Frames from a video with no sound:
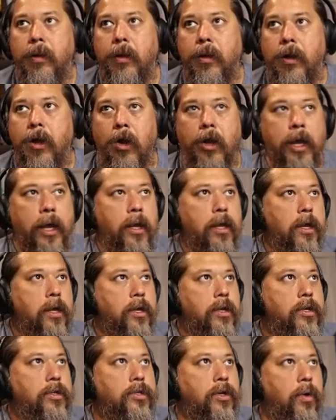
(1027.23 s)
Okay.
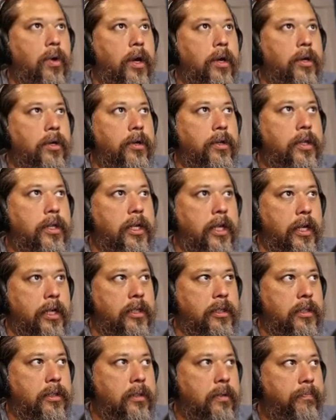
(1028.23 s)
So under
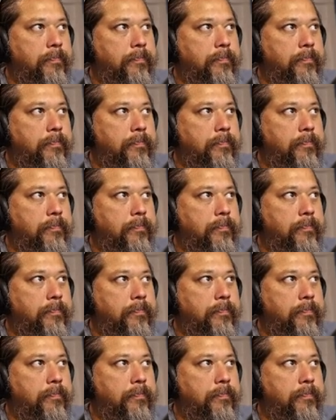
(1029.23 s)
this,